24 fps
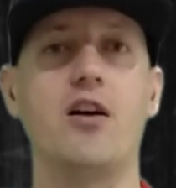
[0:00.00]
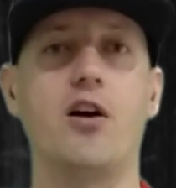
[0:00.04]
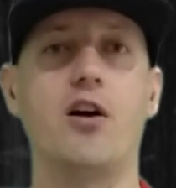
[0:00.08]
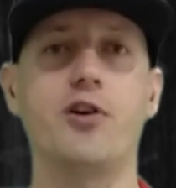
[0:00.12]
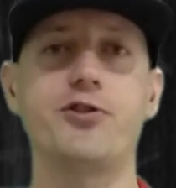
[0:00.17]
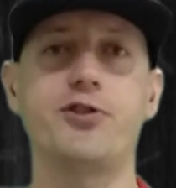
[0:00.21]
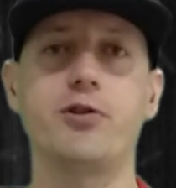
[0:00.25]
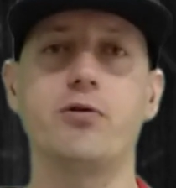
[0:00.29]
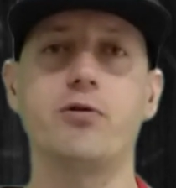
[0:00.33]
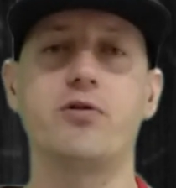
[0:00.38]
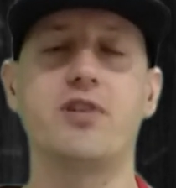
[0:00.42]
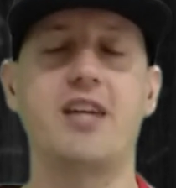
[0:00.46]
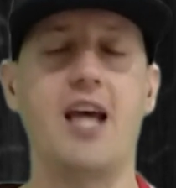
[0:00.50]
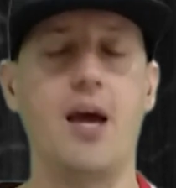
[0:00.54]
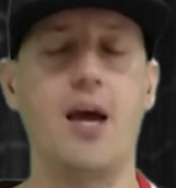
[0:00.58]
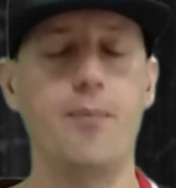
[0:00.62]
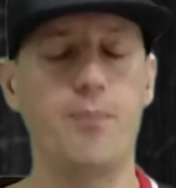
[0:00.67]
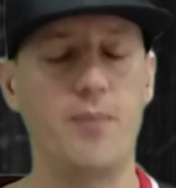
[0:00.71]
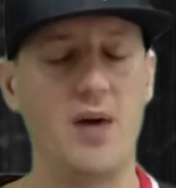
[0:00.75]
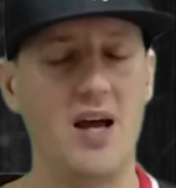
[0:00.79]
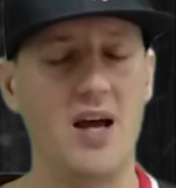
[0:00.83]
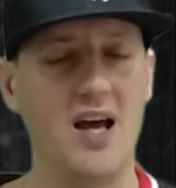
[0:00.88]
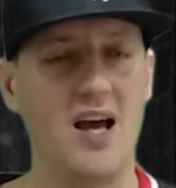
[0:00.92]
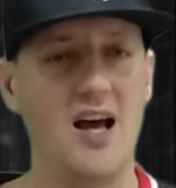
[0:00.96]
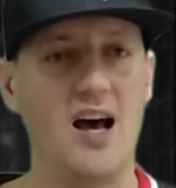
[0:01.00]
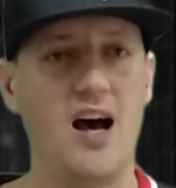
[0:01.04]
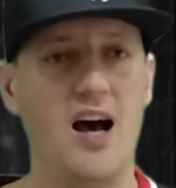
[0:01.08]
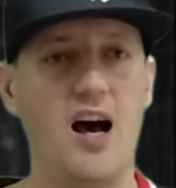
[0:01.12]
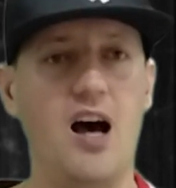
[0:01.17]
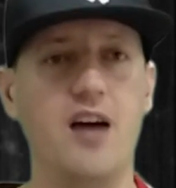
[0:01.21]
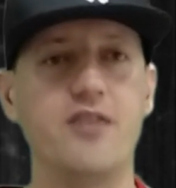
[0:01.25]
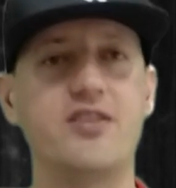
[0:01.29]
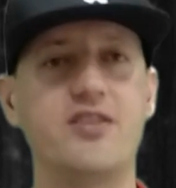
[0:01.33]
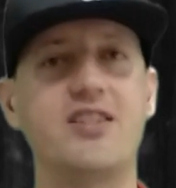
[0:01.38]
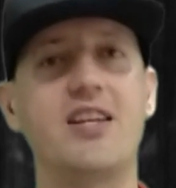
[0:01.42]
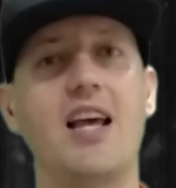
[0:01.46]
Also, Kemp,
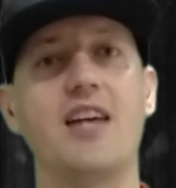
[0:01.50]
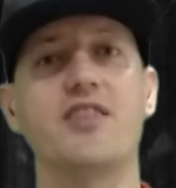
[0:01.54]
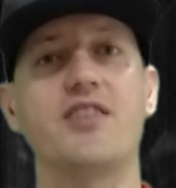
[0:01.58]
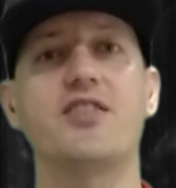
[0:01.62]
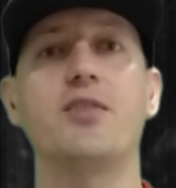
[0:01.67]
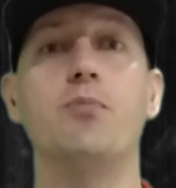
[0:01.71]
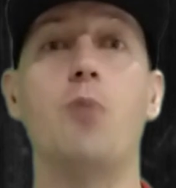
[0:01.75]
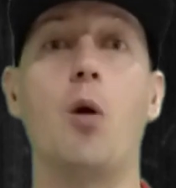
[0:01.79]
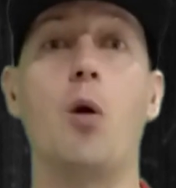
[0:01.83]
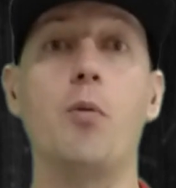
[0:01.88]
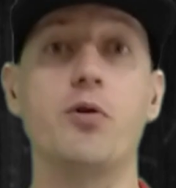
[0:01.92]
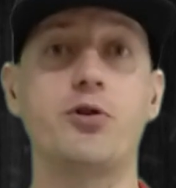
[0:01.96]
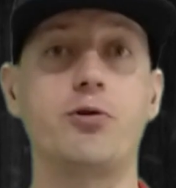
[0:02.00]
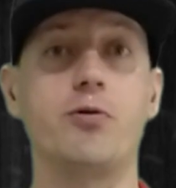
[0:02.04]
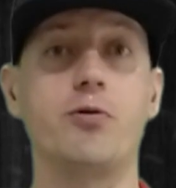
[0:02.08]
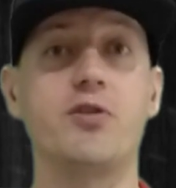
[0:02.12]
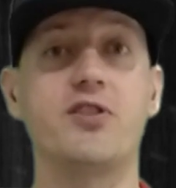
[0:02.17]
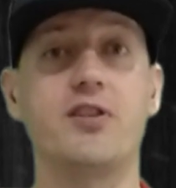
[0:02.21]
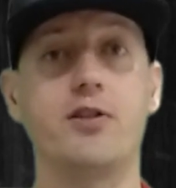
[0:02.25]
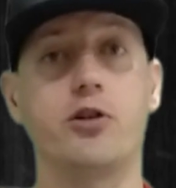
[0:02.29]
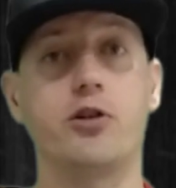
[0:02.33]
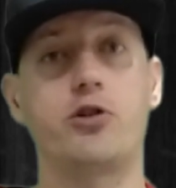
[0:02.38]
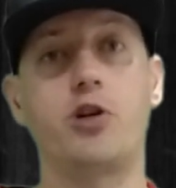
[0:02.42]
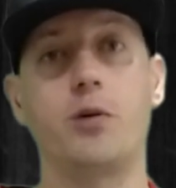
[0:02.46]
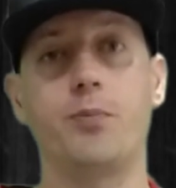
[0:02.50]
he had some moments where he's in the